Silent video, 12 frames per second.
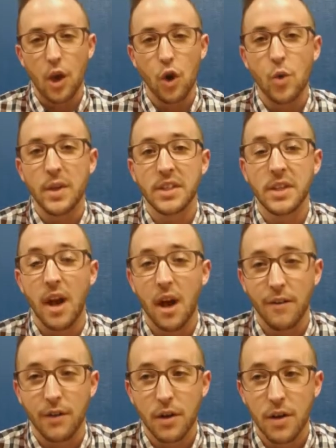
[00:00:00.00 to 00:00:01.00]
Who is
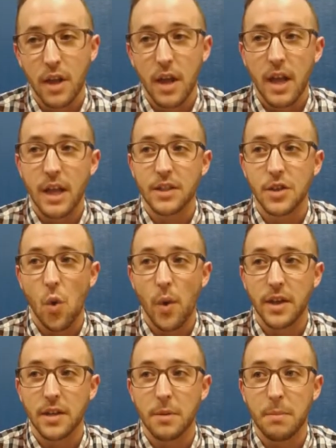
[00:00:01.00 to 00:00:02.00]
covered is
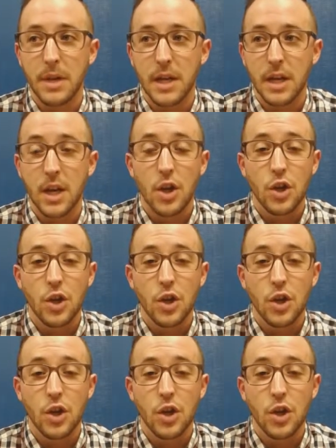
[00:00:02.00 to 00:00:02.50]
going to be